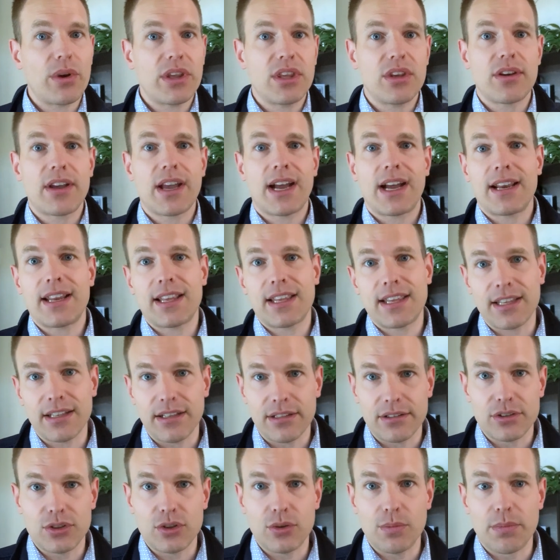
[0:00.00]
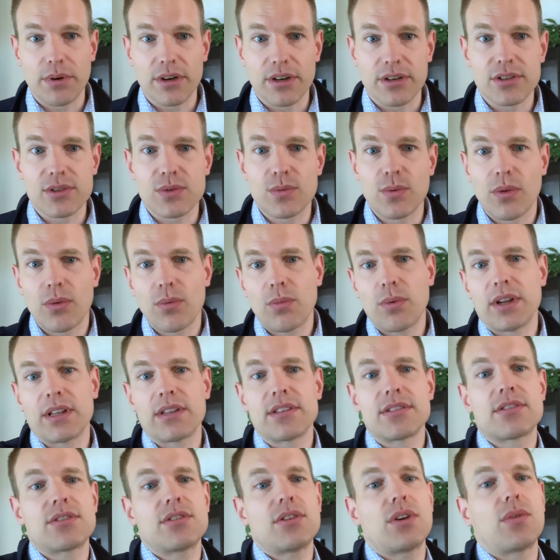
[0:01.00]
way, you kind of kill two birds with
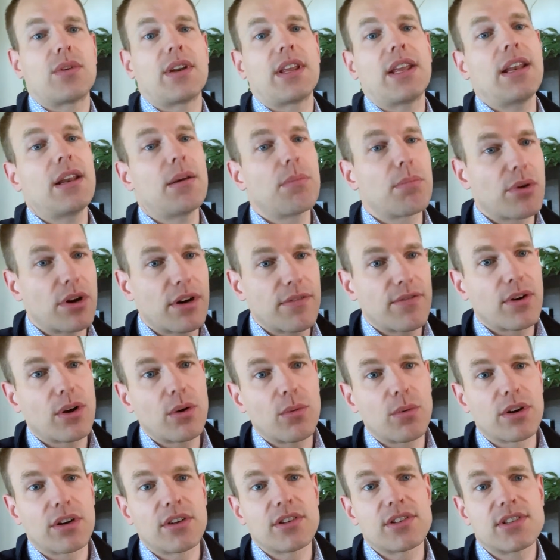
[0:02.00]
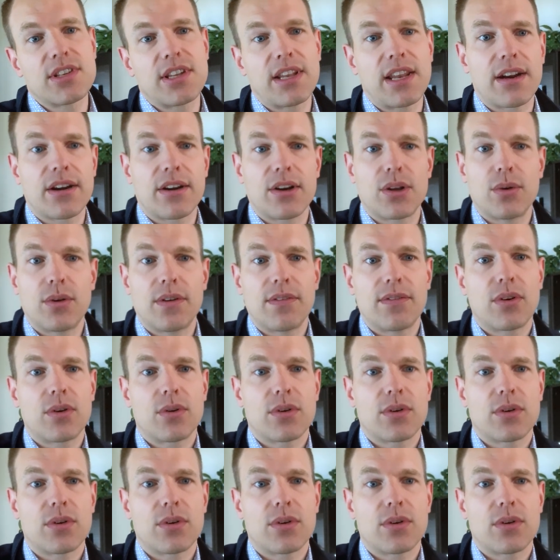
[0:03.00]
one stone in a perfect world scenario, of